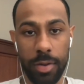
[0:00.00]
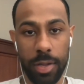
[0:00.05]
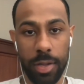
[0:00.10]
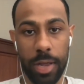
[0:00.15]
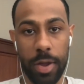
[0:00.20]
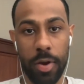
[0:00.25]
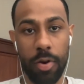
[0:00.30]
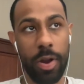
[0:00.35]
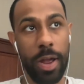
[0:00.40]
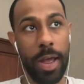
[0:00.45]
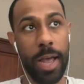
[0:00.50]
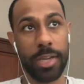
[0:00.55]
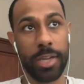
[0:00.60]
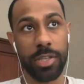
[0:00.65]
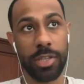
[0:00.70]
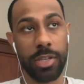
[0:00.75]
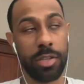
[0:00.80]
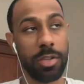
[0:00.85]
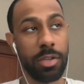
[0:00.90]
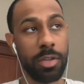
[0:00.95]
And or
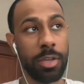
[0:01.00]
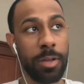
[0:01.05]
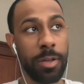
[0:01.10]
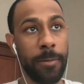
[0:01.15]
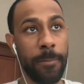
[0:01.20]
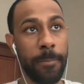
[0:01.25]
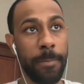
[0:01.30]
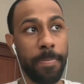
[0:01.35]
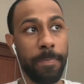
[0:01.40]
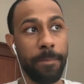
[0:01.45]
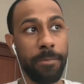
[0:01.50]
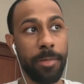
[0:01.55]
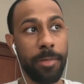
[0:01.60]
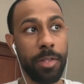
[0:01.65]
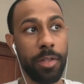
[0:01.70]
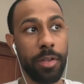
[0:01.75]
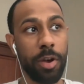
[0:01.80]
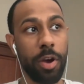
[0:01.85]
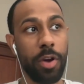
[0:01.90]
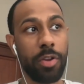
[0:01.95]
actually
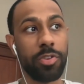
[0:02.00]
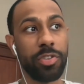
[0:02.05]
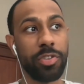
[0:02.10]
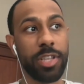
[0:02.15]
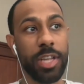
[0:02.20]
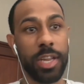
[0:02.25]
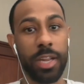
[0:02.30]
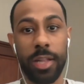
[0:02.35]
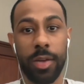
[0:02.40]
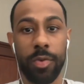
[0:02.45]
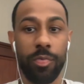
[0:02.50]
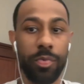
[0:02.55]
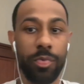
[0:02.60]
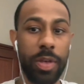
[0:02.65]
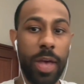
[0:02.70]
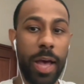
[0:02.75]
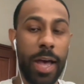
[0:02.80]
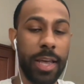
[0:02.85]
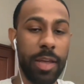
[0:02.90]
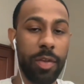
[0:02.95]
understanding that
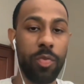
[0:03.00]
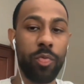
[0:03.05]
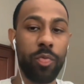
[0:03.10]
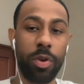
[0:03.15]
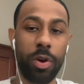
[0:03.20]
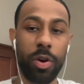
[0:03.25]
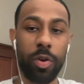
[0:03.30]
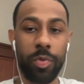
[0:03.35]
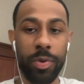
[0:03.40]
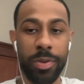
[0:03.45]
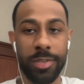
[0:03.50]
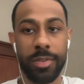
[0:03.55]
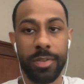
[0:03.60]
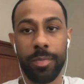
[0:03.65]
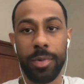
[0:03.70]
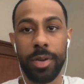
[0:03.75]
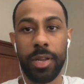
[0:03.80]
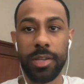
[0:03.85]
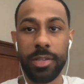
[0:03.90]
I can work with somebody.